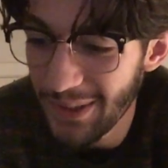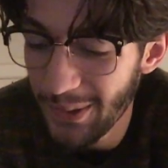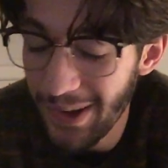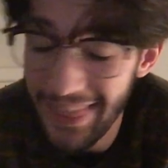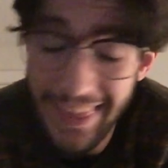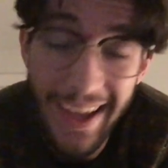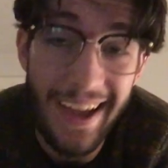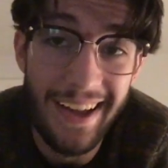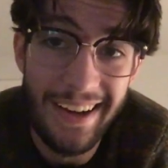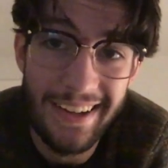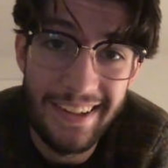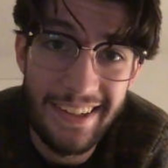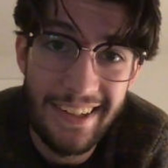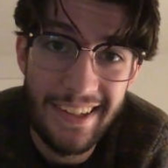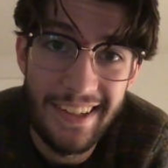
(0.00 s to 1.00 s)
with that,
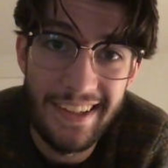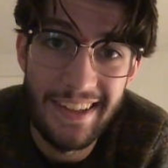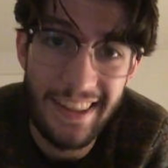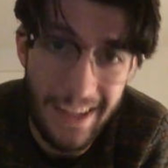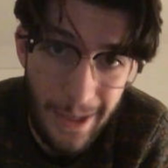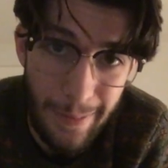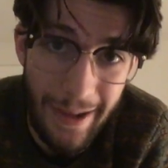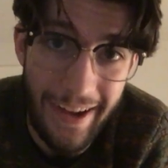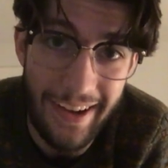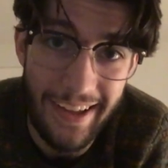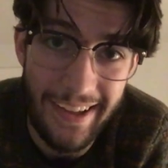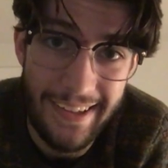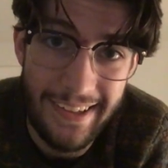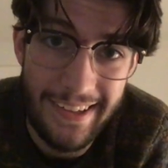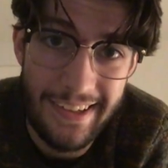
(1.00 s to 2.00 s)
think about
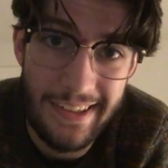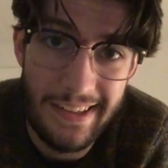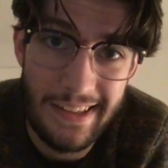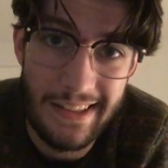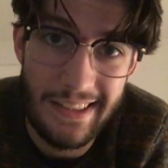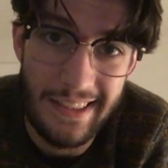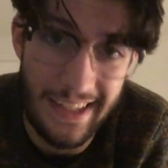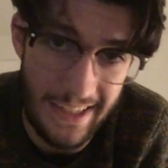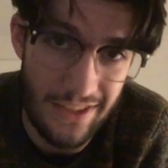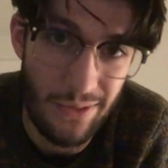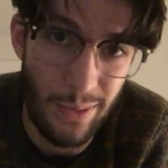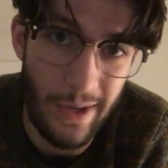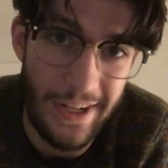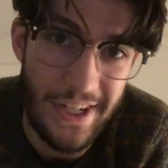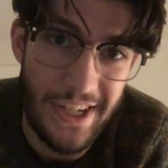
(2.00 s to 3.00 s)
it. Thanks
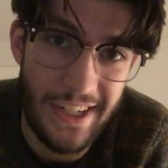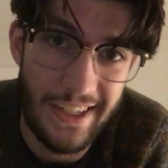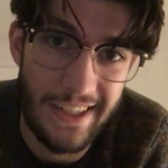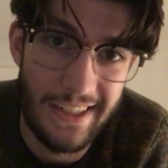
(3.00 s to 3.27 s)
for watching.